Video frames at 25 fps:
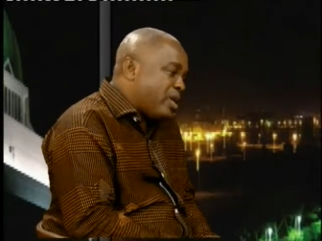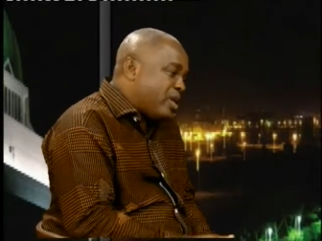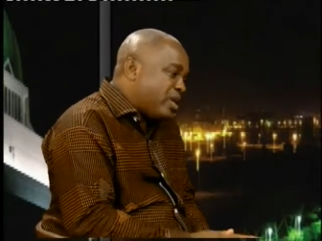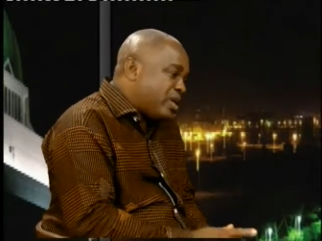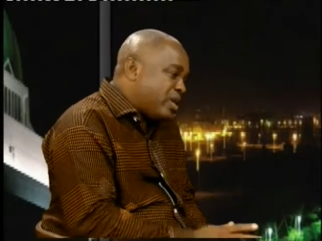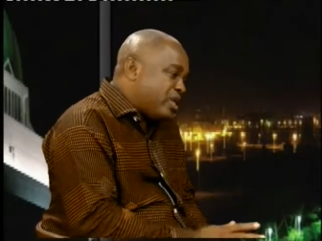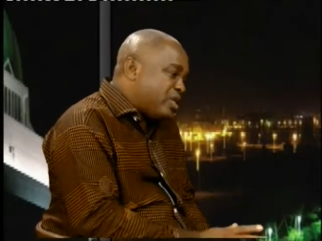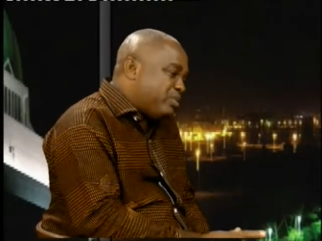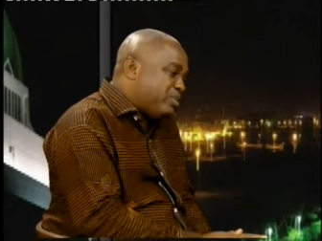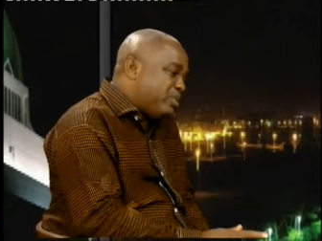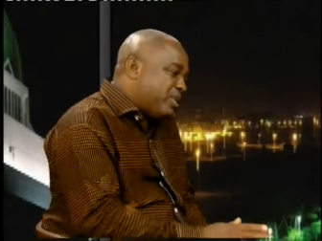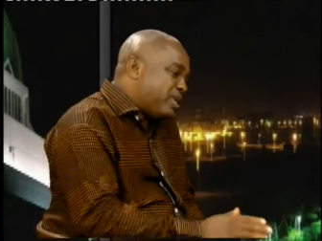
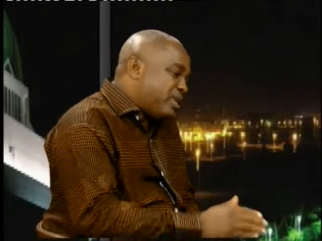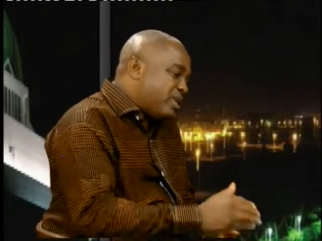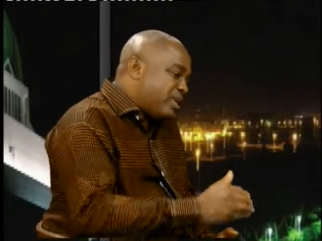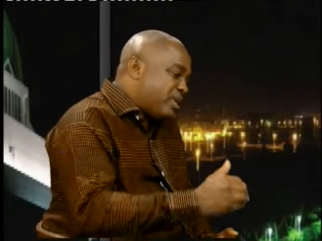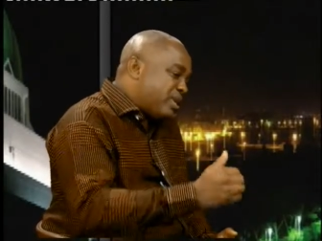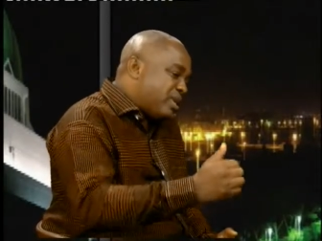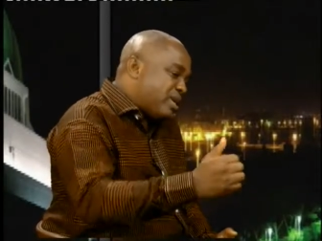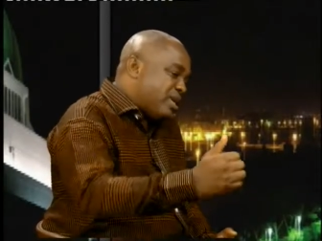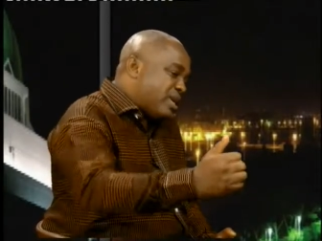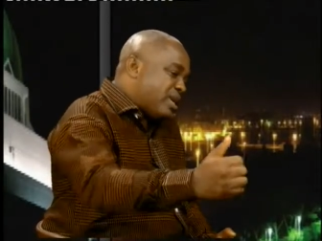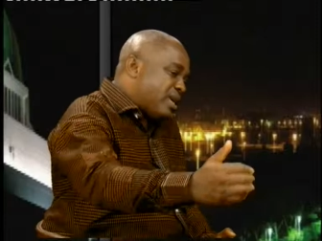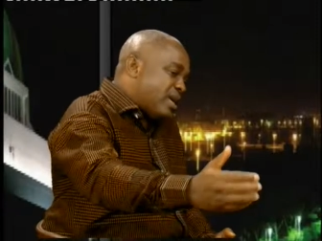It's been
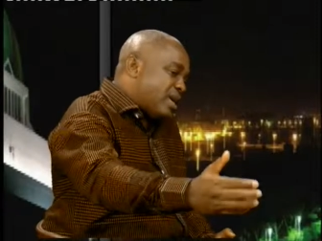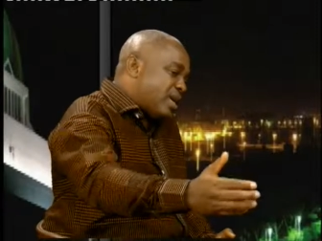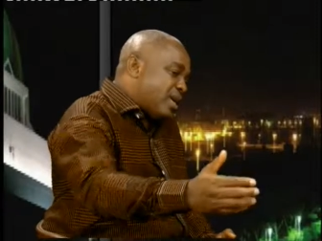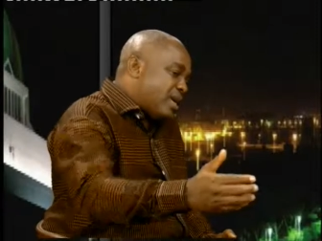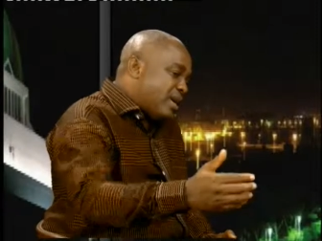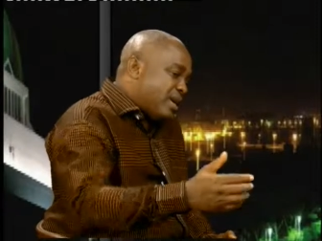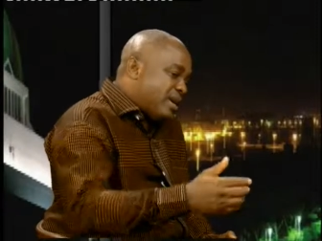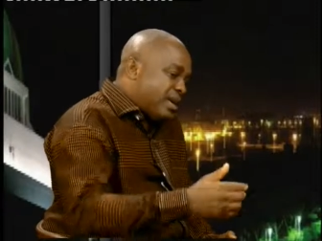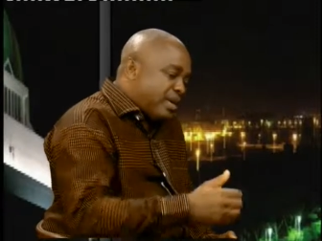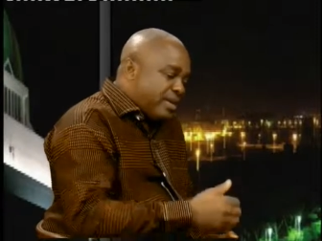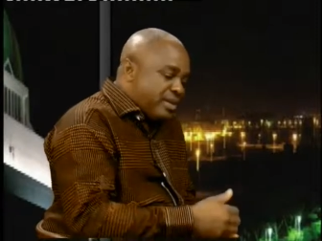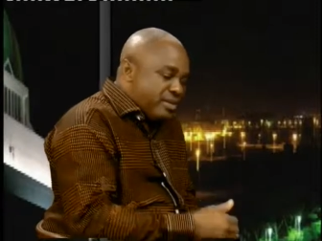
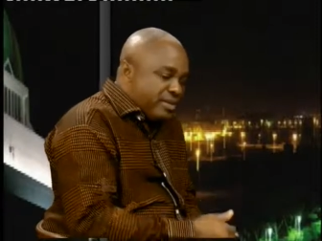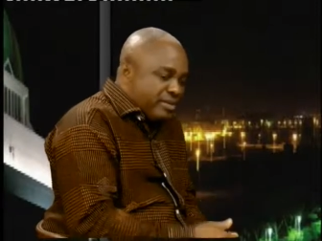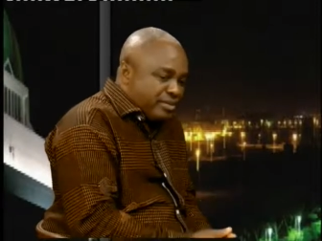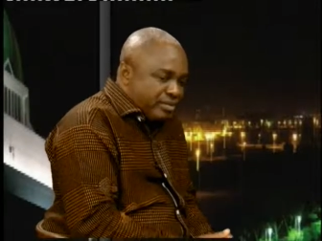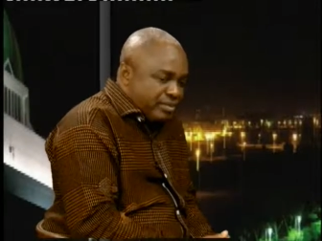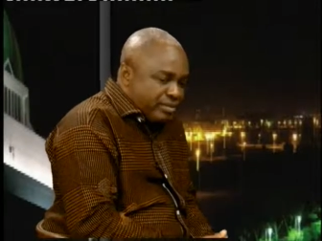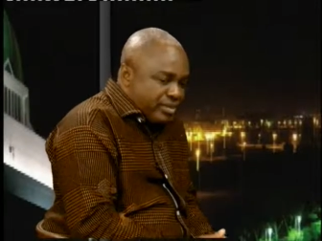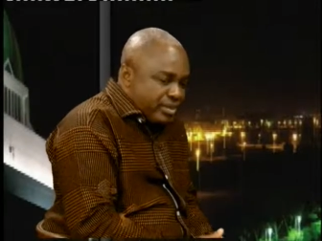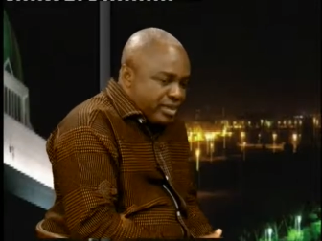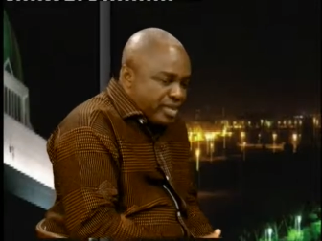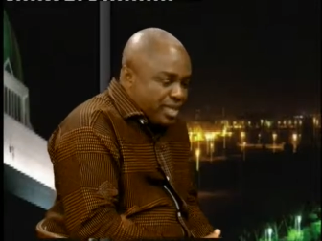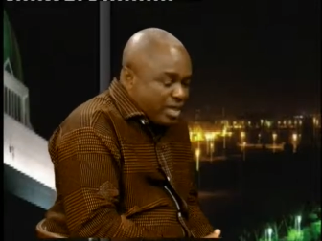um,
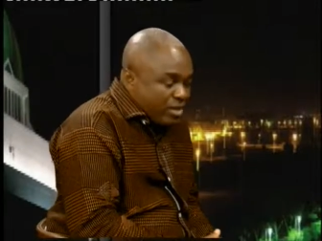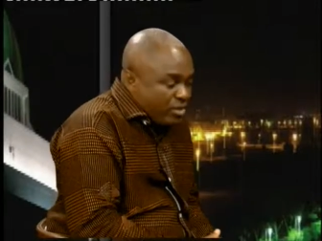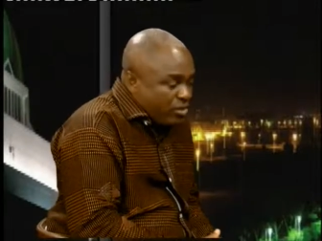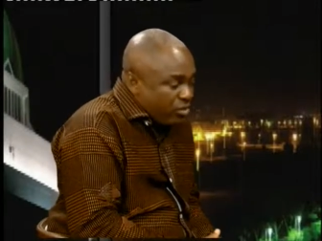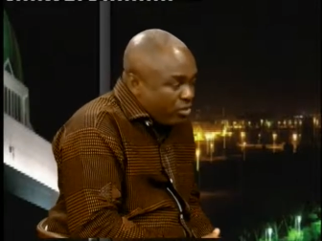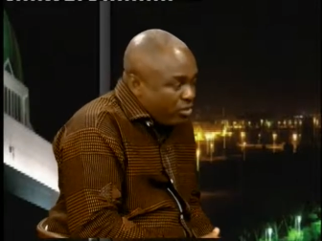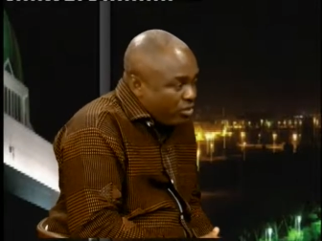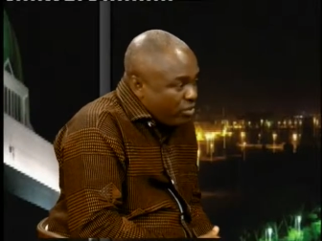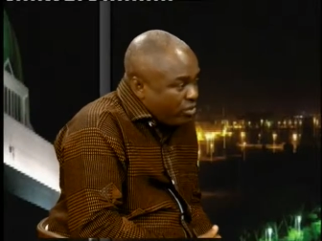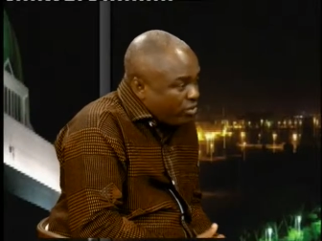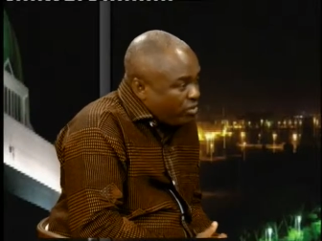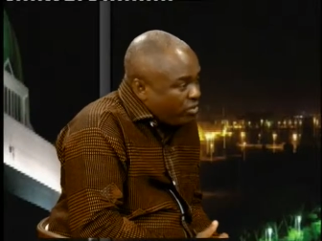sent
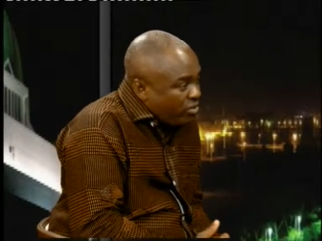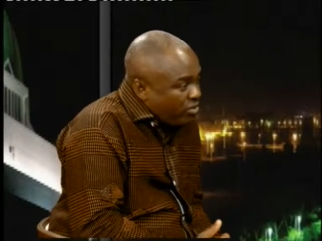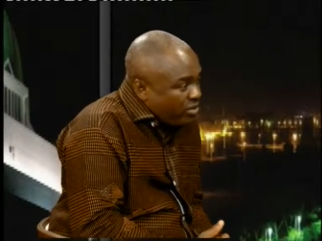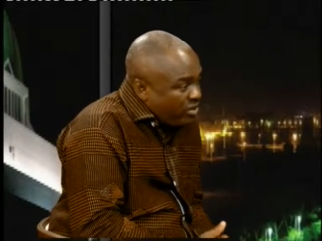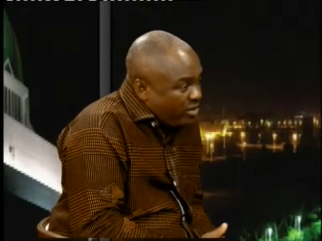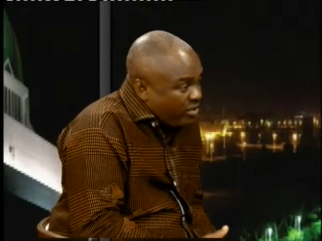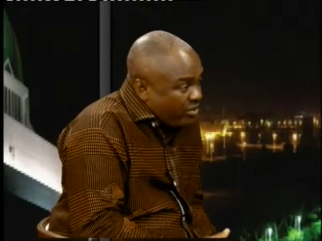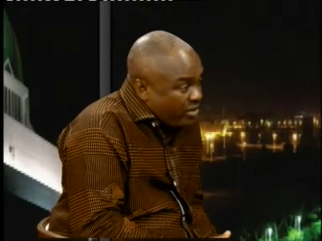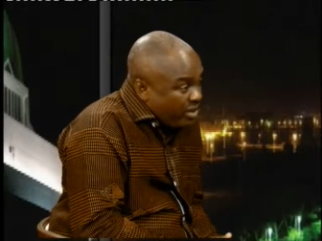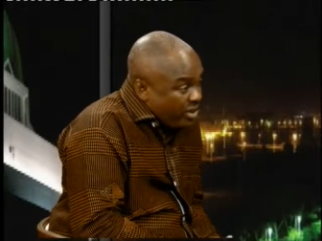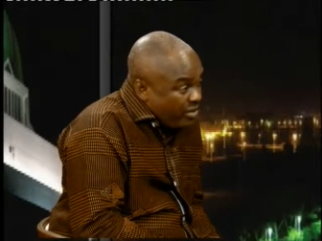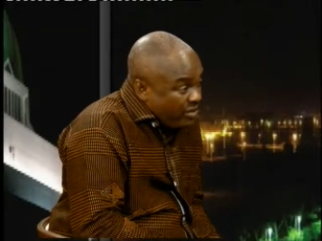to
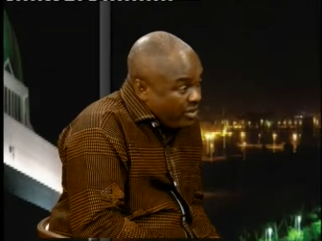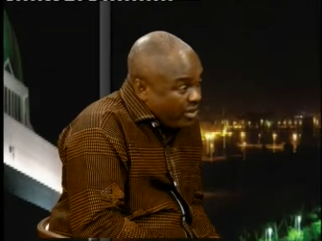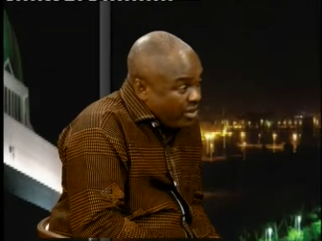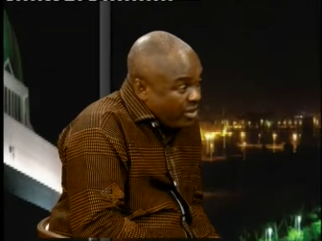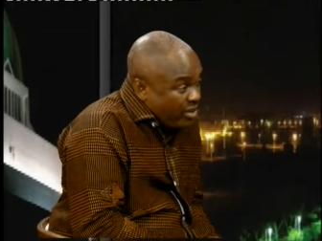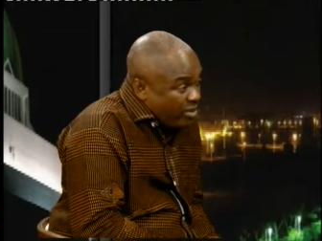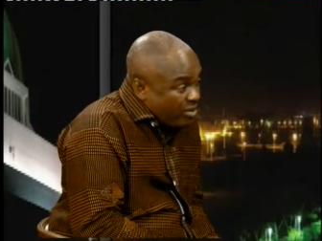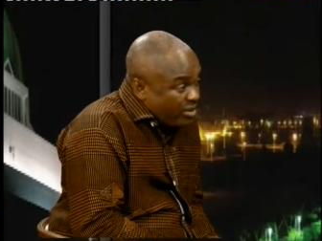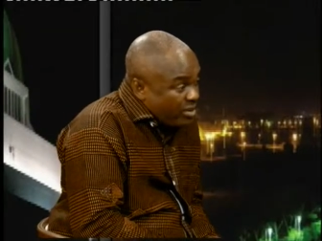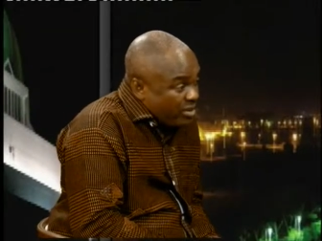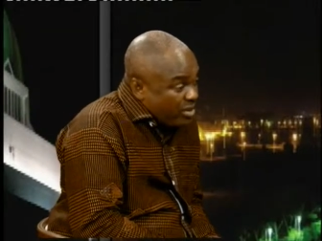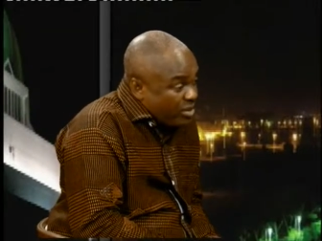the relevant committee,